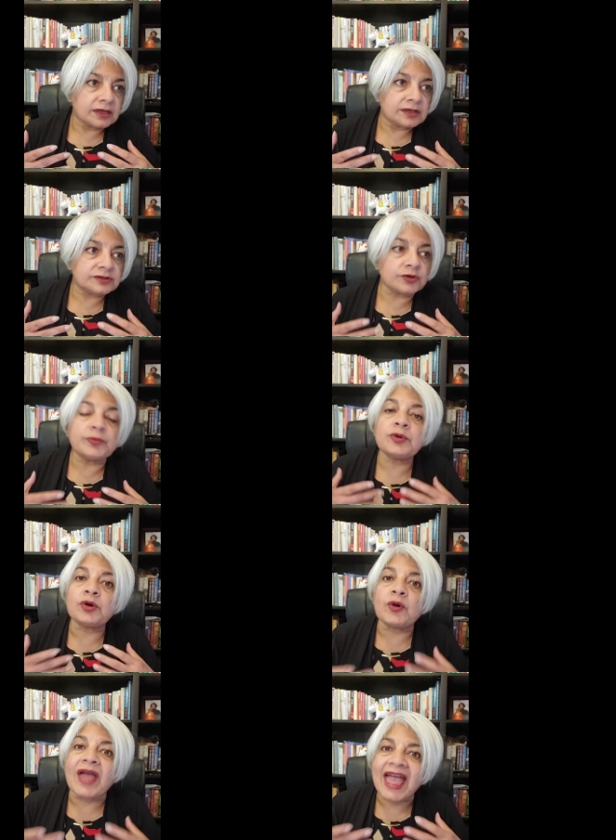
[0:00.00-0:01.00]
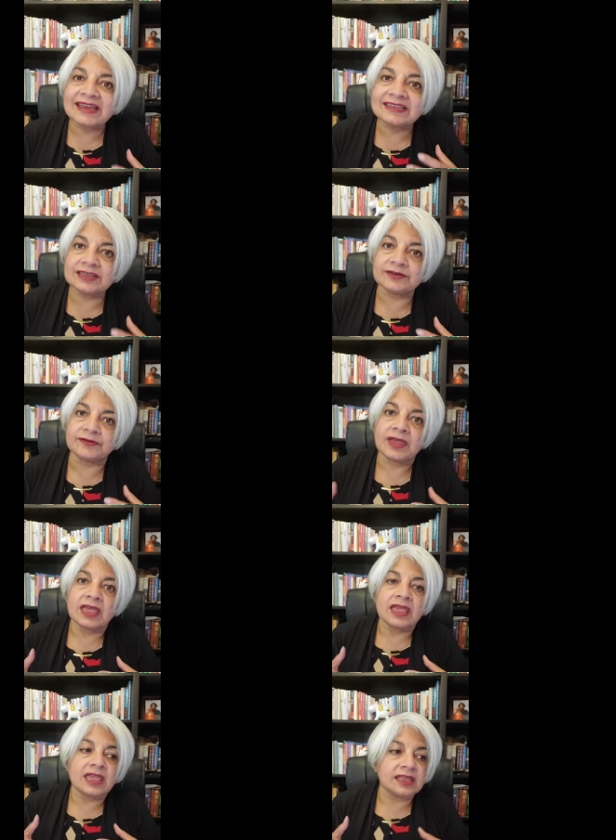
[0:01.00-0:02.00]
so proactive
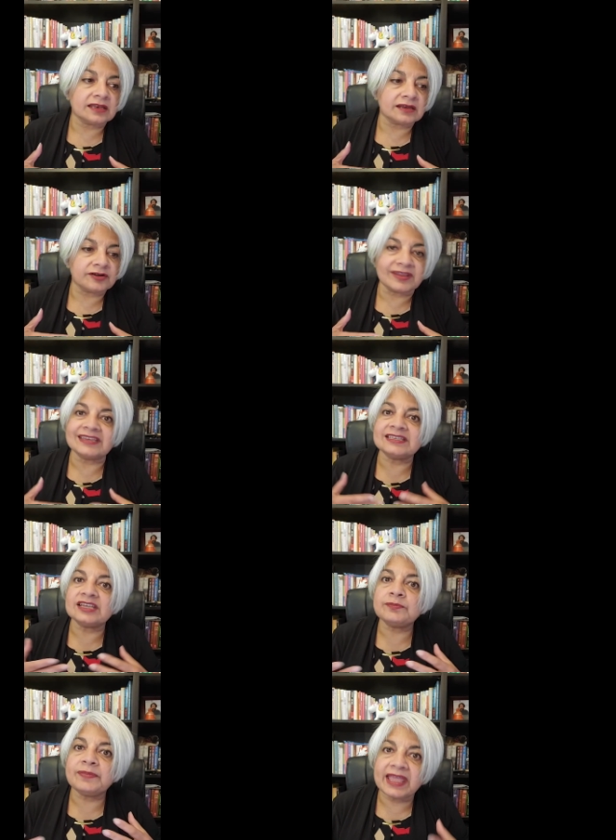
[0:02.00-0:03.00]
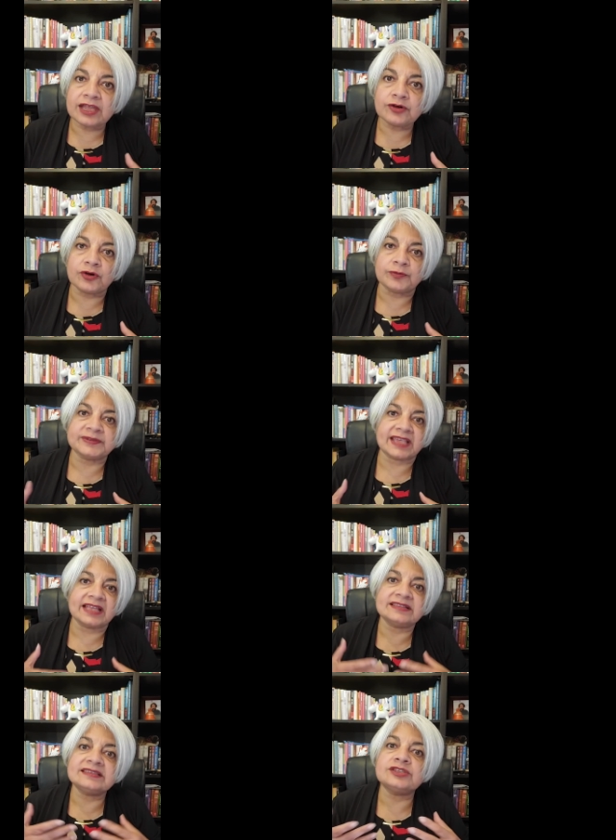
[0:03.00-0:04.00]
in creating play groups
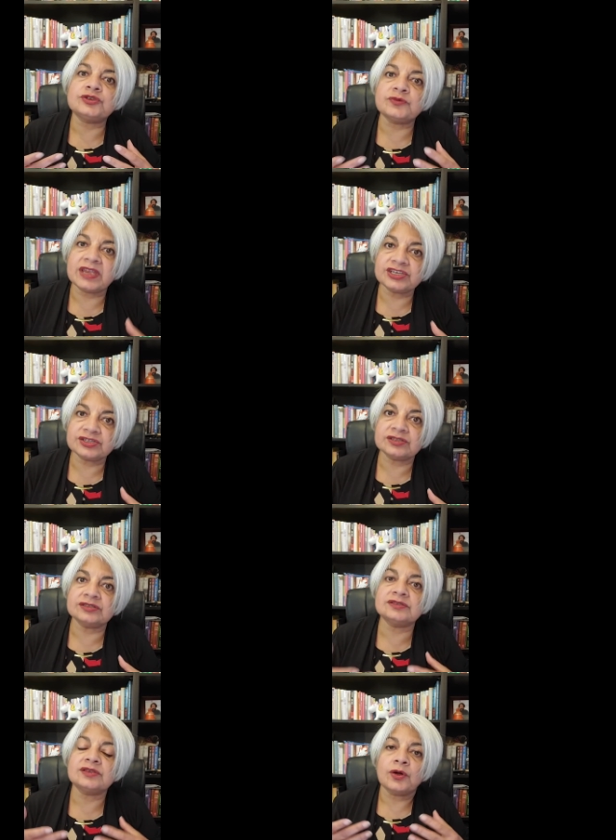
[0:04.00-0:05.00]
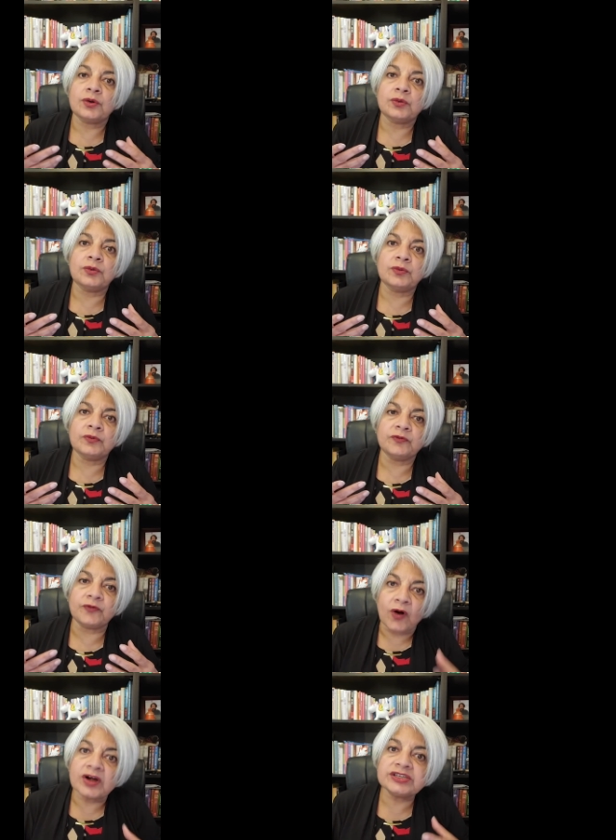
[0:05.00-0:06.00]
and situations
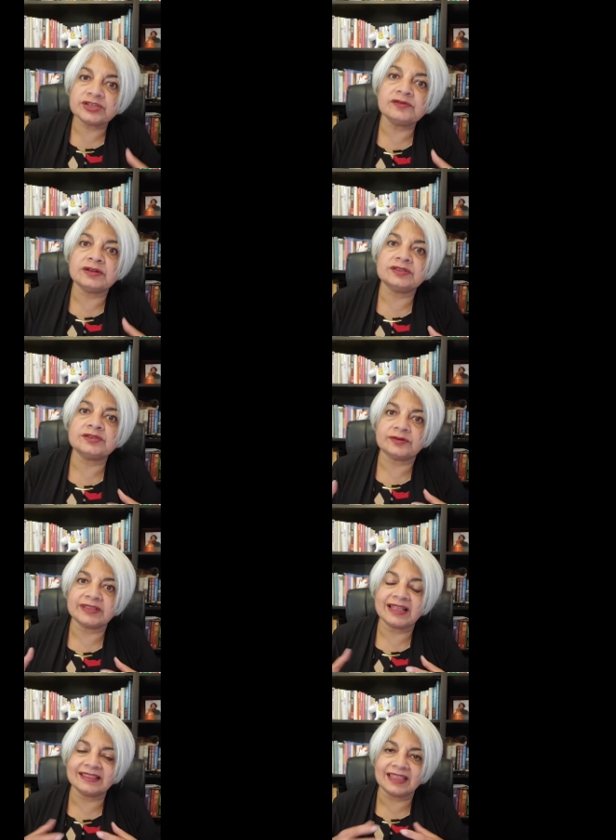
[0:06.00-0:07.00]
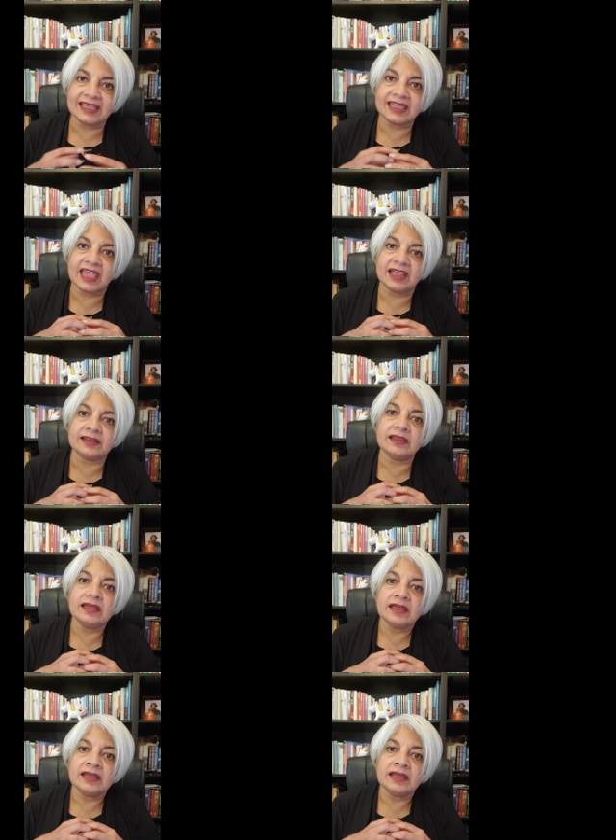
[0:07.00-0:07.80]
for children so that they can